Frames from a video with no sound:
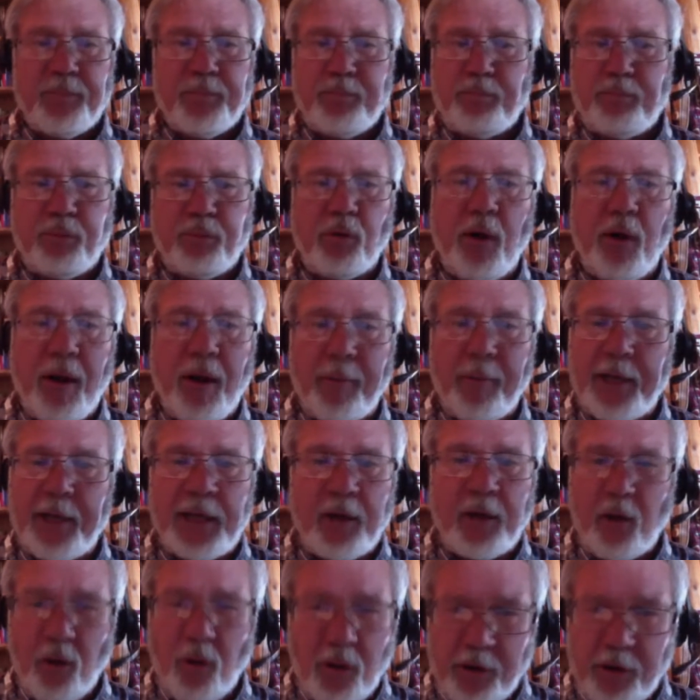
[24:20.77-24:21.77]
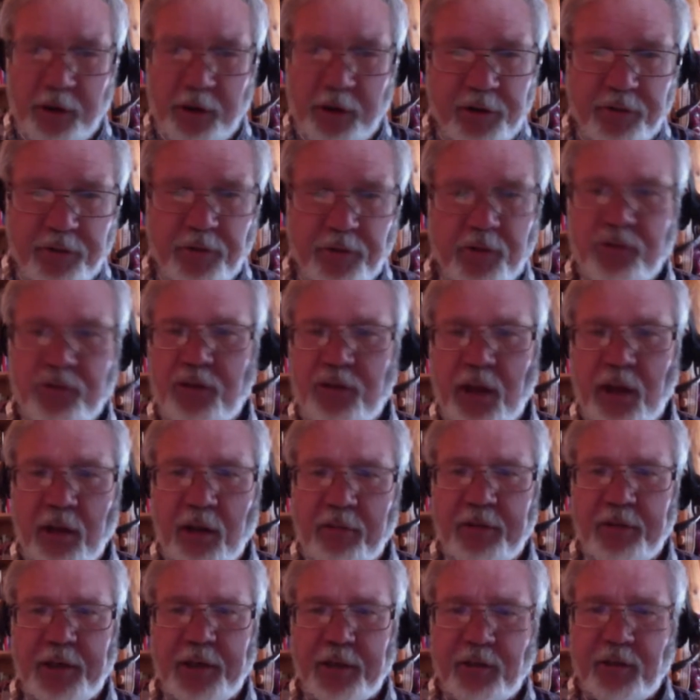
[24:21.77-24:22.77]
prominent lawyers for
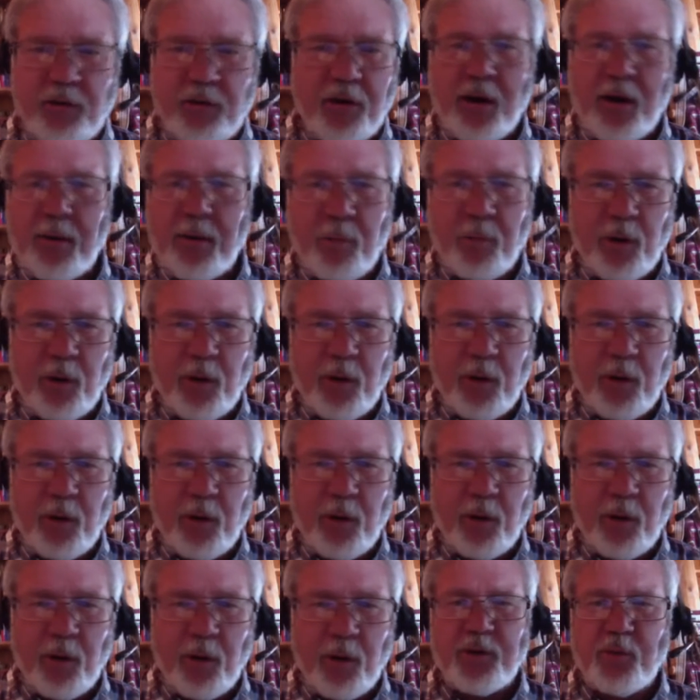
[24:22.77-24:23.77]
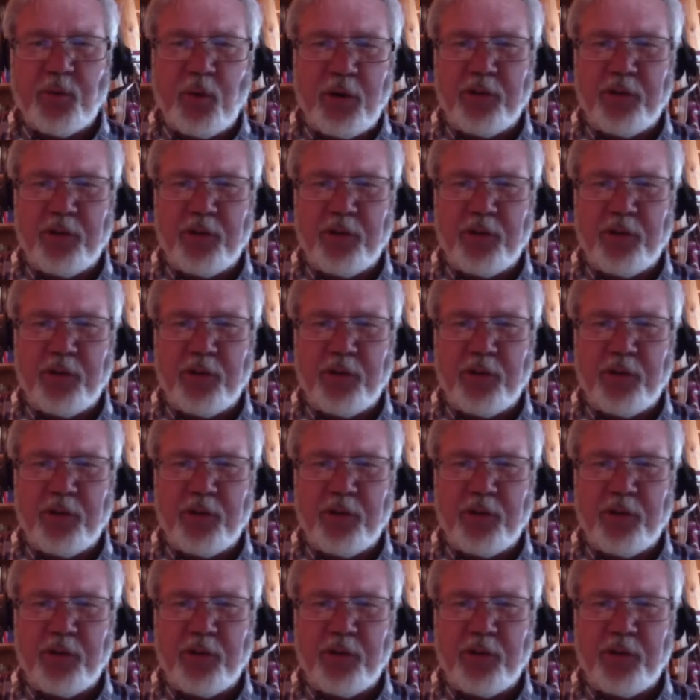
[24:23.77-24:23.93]
Sullivan and Cromwell, which is right.